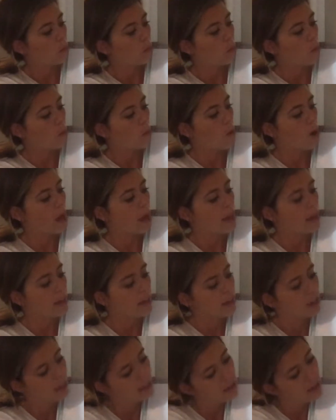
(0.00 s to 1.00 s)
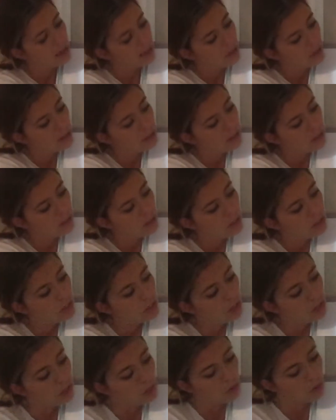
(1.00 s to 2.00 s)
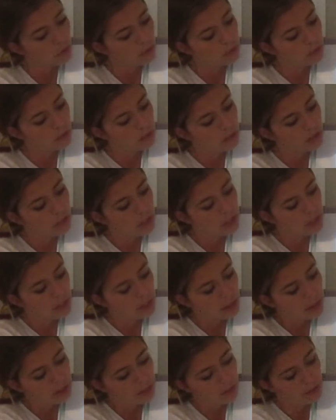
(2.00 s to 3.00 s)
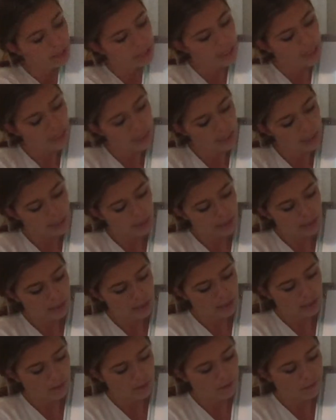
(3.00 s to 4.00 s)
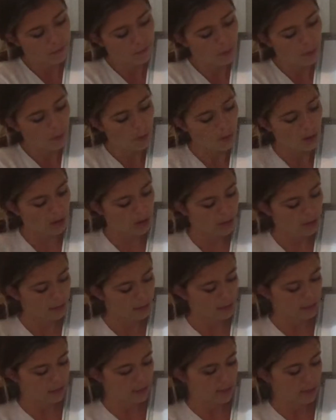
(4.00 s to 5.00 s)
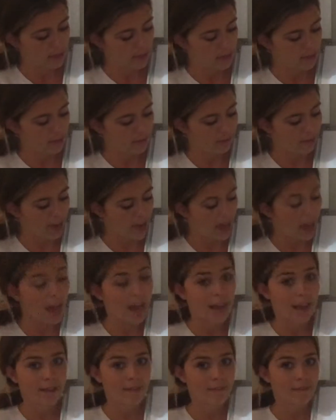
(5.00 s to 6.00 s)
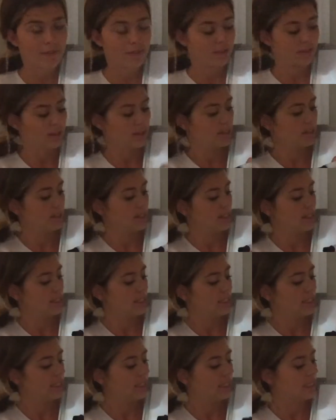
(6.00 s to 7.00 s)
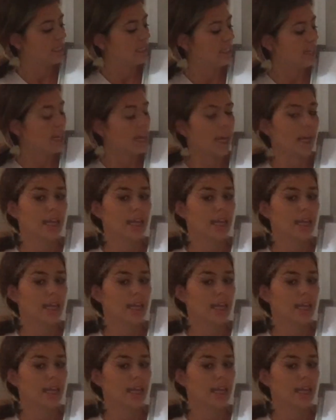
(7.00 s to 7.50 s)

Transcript: 1, 2, 3, 4, 5, 6.